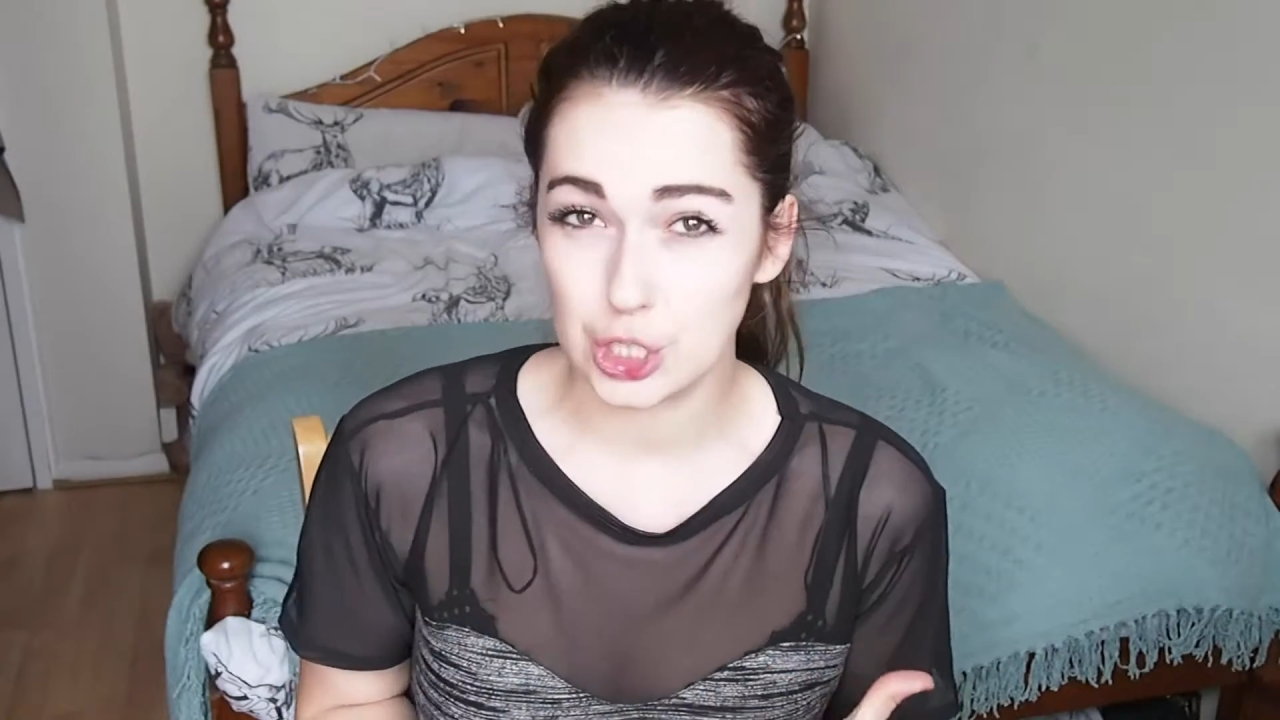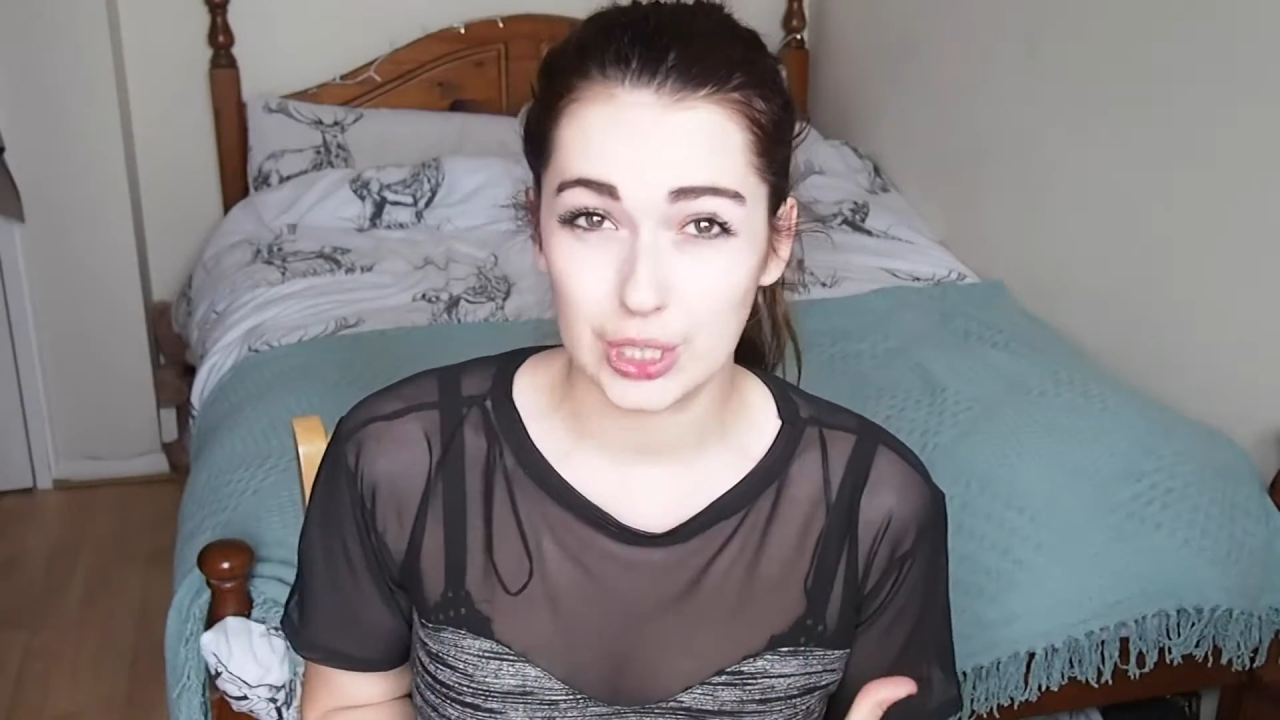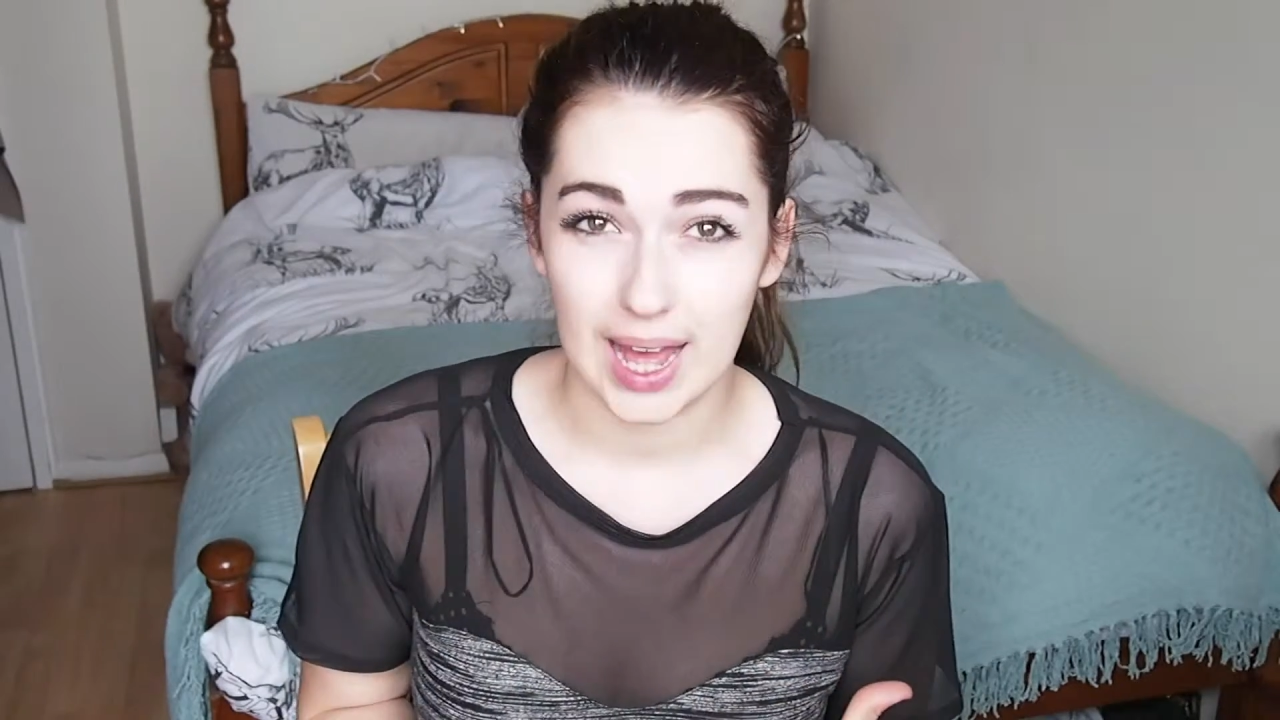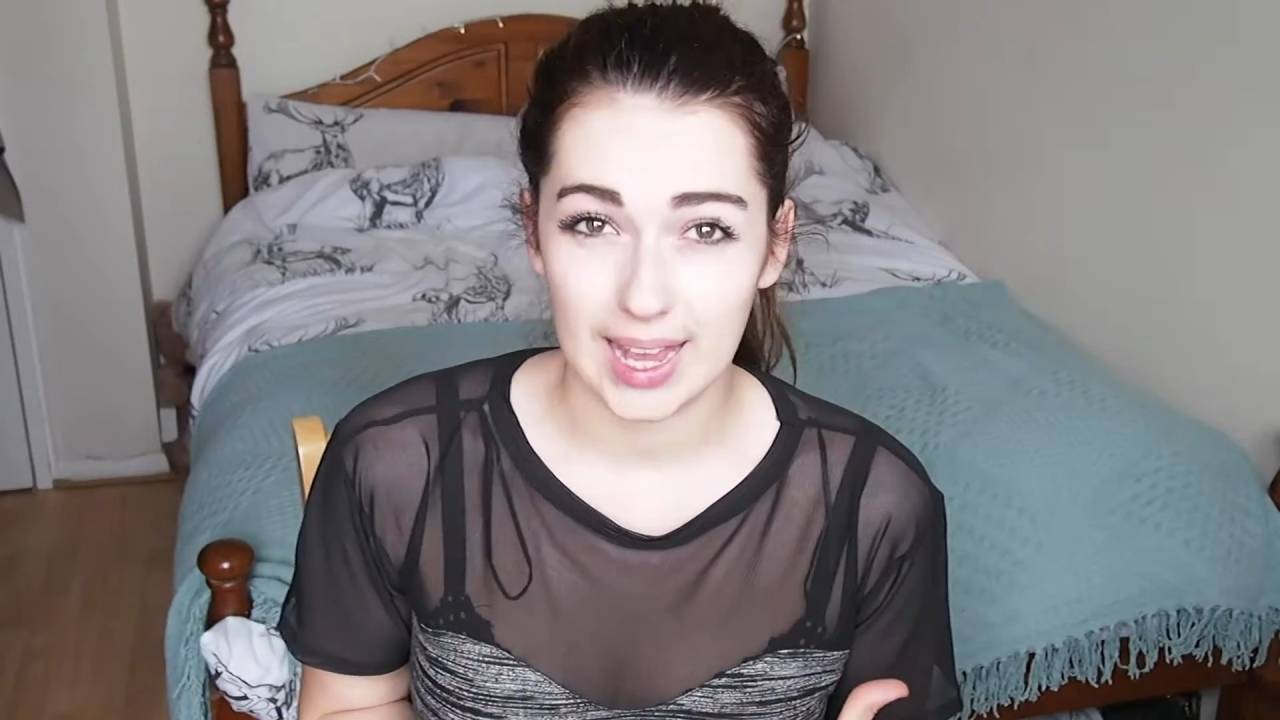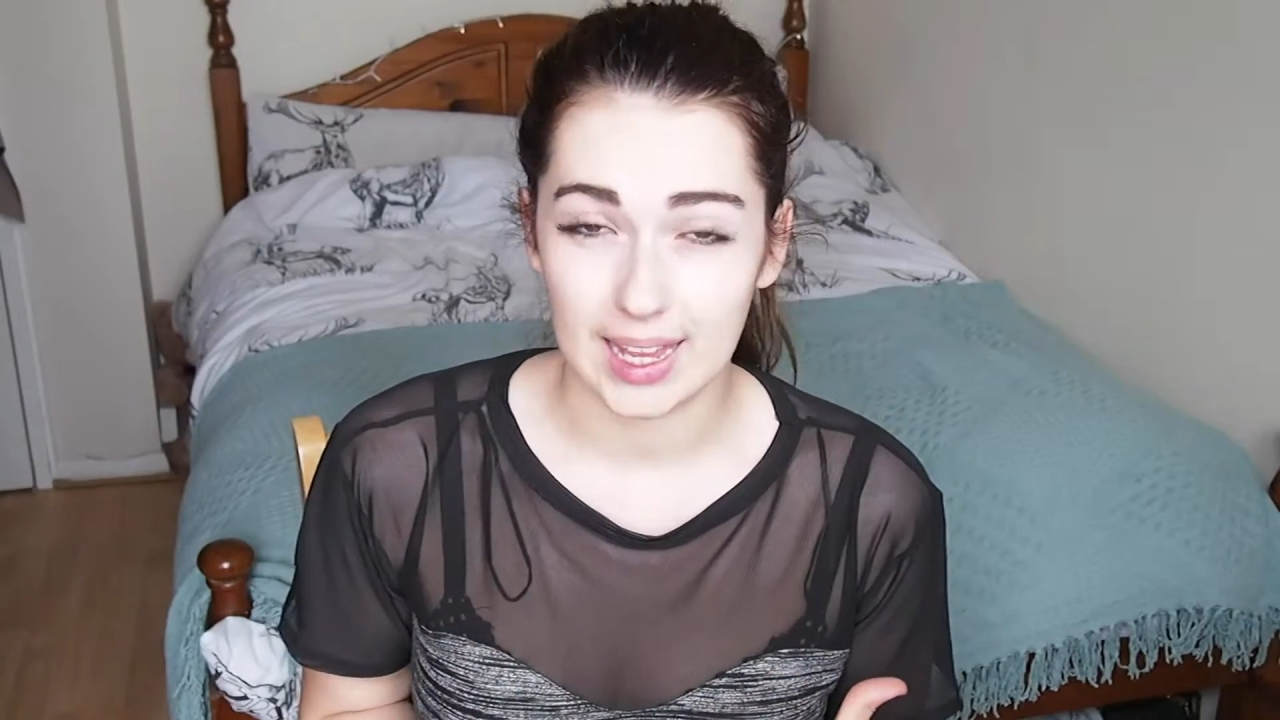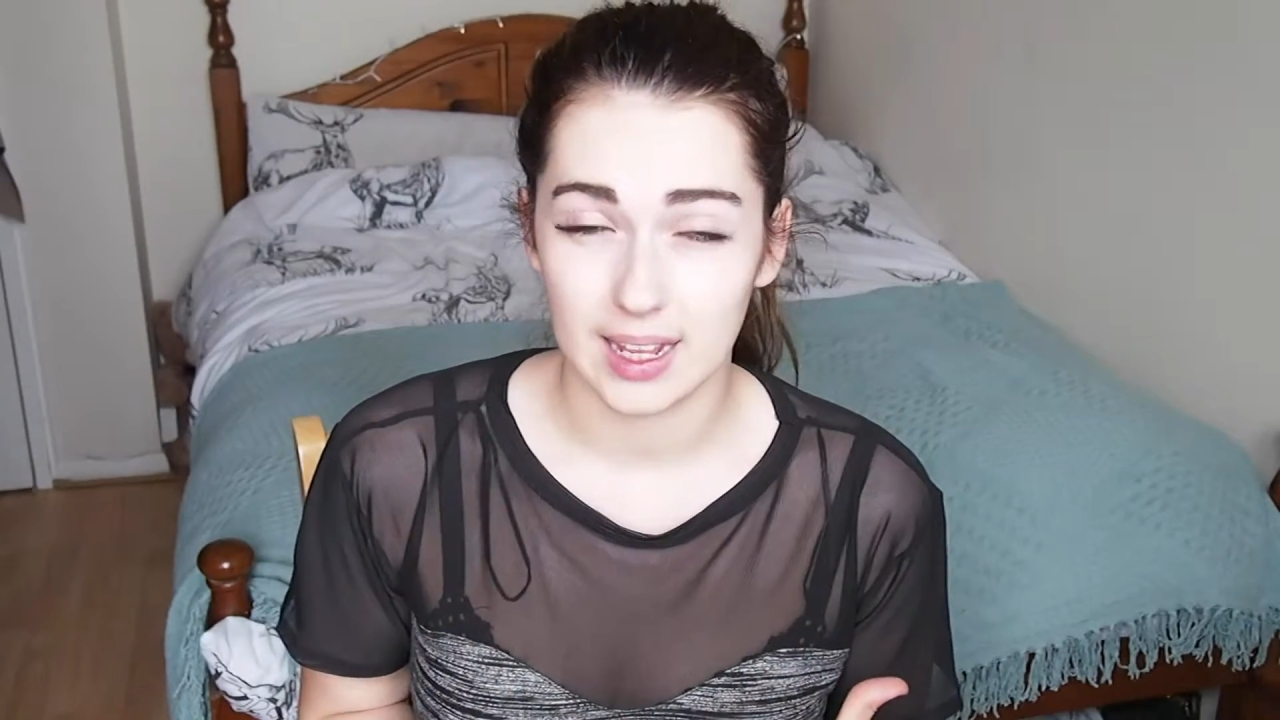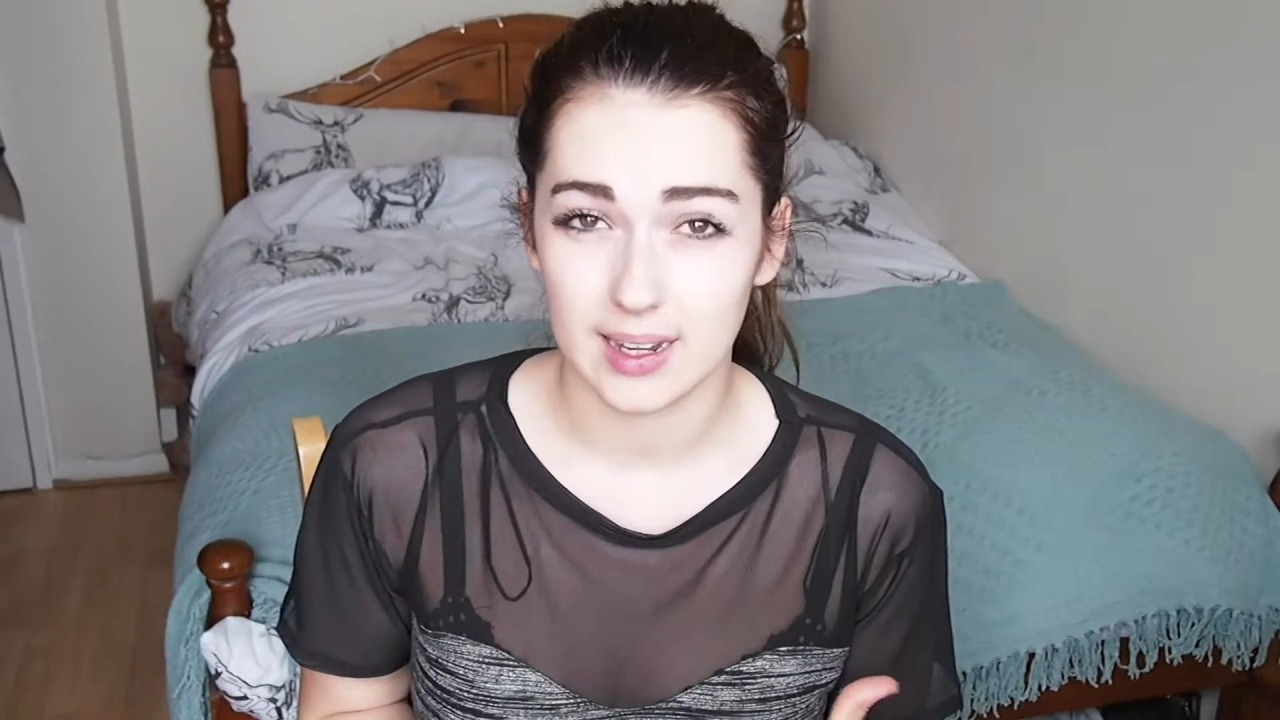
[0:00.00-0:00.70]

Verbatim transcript: look like